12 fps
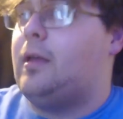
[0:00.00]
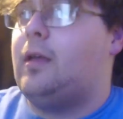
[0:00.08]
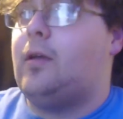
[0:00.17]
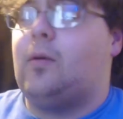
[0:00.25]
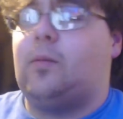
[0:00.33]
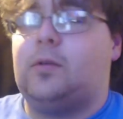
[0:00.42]

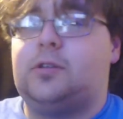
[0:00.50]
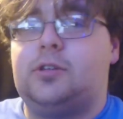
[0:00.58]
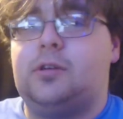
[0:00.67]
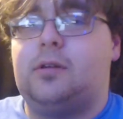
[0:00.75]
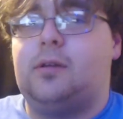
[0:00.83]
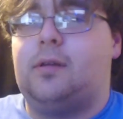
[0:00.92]
Which,
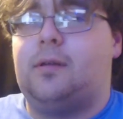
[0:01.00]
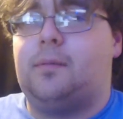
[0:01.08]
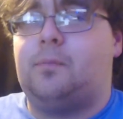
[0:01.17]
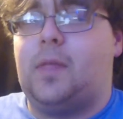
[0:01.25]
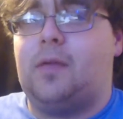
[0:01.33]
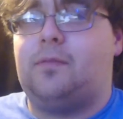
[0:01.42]

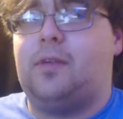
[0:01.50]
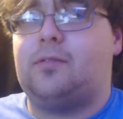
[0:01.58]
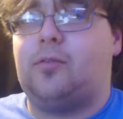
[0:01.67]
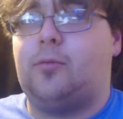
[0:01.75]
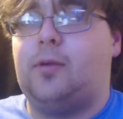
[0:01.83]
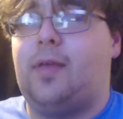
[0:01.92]
if he has
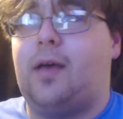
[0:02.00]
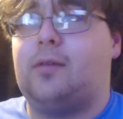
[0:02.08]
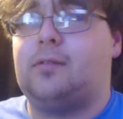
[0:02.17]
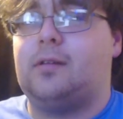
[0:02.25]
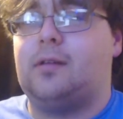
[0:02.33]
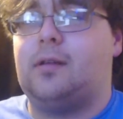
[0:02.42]

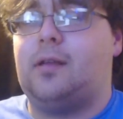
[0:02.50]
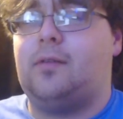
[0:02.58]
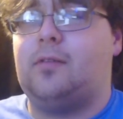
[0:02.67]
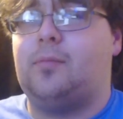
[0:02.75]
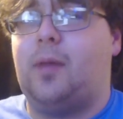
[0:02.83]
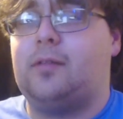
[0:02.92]
3,000, if his
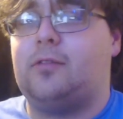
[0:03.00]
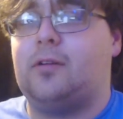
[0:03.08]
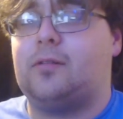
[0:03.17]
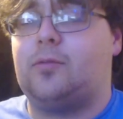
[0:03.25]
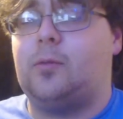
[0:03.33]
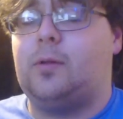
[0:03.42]
monster has
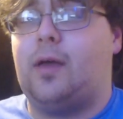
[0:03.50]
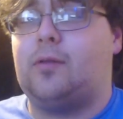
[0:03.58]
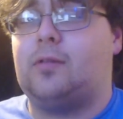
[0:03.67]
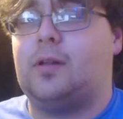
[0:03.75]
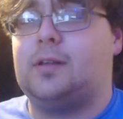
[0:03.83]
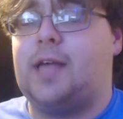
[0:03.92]

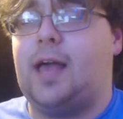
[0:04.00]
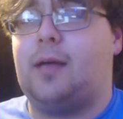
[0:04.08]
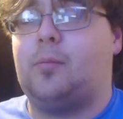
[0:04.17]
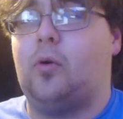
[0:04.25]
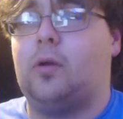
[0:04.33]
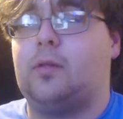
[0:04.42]
3,000 attack
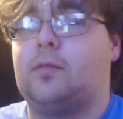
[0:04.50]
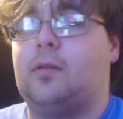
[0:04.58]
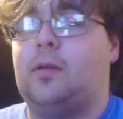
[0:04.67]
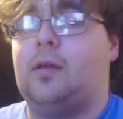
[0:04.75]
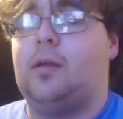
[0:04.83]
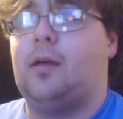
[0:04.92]
points,
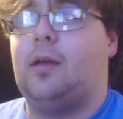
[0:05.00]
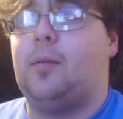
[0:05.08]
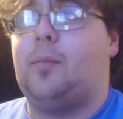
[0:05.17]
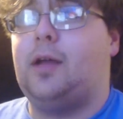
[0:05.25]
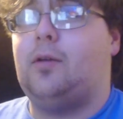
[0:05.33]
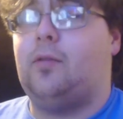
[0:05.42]

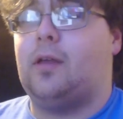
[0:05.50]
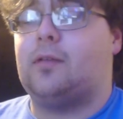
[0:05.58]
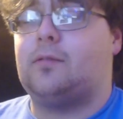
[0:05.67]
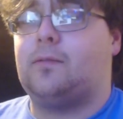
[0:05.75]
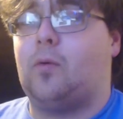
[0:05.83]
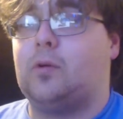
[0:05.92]
mine only has
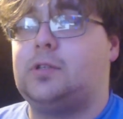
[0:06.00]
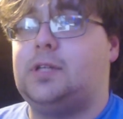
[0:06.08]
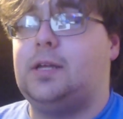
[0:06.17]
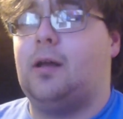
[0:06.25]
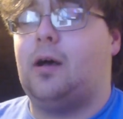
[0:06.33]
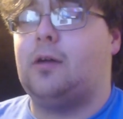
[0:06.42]

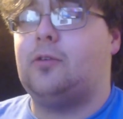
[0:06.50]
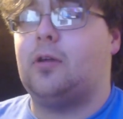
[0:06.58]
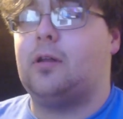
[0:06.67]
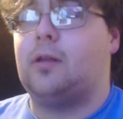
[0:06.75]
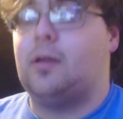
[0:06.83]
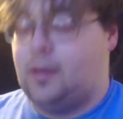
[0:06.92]
1,400.
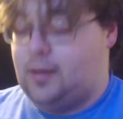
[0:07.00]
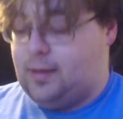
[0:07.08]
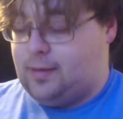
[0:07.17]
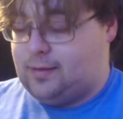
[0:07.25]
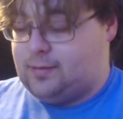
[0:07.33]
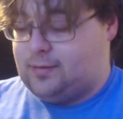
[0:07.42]

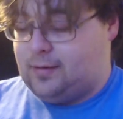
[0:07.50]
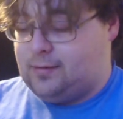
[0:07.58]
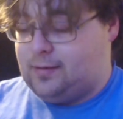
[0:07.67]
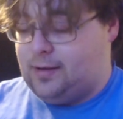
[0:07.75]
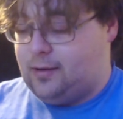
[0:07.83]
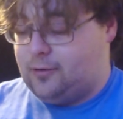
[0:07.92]
That's
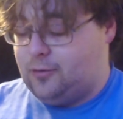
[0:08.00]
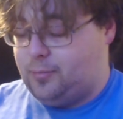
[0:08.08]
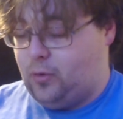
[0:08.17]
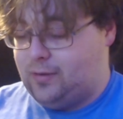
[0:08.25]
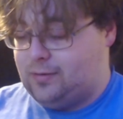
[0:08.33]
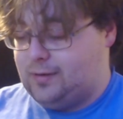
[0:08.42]
1,600
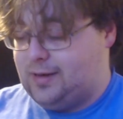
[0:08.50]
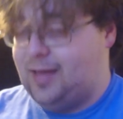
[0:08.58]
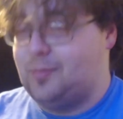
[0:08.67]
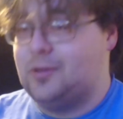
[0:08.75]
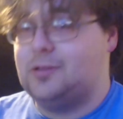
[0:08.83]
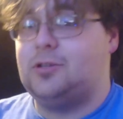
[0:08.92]
points of
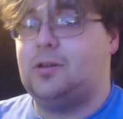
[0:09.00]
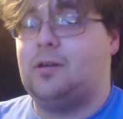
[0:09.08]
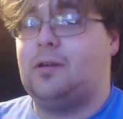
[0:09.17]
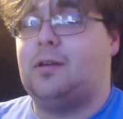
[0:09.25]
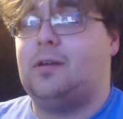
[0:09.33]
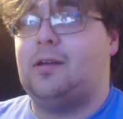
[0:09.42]
damage.
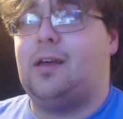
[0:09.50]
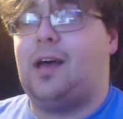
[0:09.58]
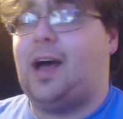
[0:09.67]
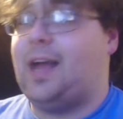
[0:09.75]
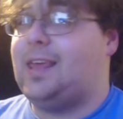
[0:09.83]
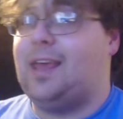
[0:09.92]

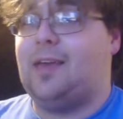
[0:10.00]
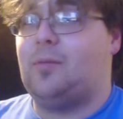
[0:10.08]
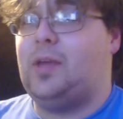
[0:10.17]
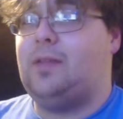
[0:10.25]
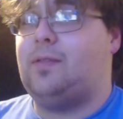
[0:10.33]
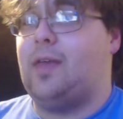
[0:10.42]
I can't
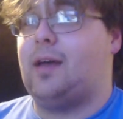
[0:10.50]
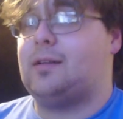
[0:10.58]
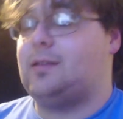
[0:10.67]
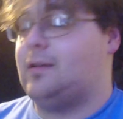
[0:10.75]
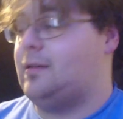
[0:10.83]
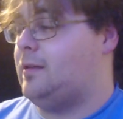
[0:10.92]
beat that.
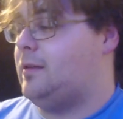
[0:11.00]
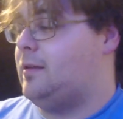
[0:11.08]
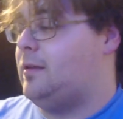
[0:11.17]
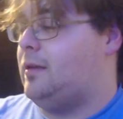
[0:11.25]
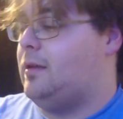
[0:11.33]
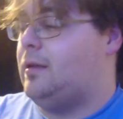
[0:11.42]

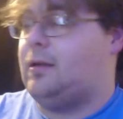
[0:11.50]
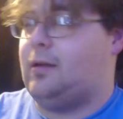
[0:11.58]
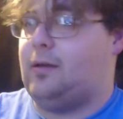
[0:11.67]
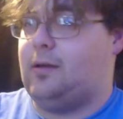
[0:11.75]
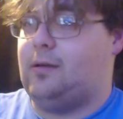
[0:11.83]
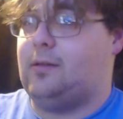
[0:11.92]

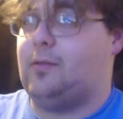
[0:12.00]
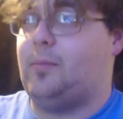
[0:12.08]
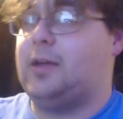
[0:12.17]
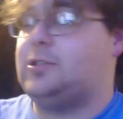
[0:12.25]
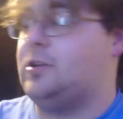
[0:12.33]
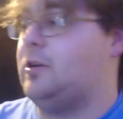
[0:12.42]
It's my
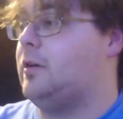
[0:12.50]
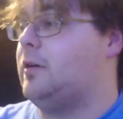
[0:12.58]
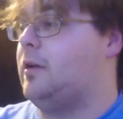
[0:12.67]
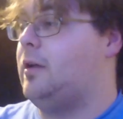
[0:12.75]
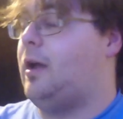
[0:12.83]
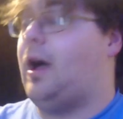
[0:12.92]
turn.
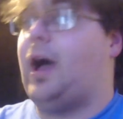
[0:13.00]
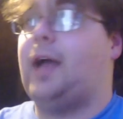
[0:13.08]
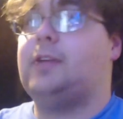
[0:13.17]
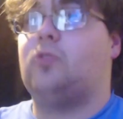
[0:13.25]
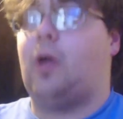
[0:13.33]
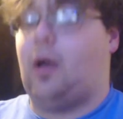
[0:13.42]
I
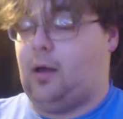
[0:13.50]
draw.